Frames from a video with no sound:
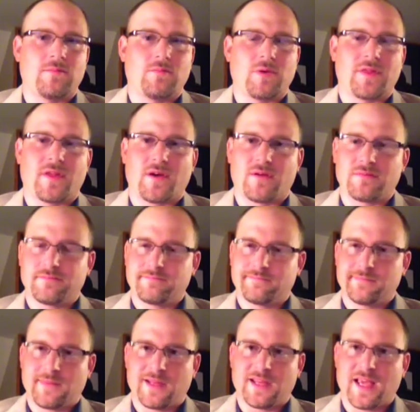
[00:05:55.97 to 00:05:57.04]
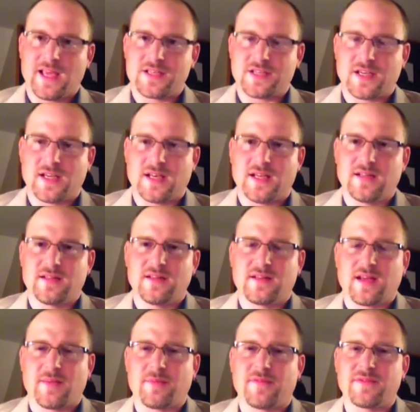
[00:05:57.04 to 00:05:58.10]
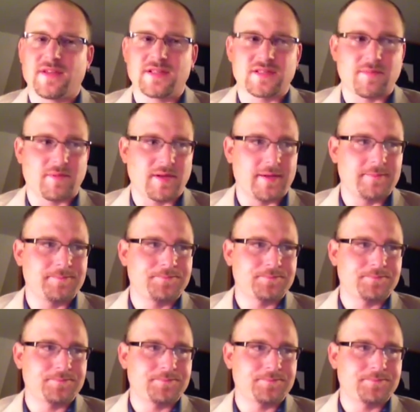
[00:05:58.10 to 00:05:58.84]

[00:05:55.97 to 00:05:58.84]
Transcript: without engaging any type of discipline.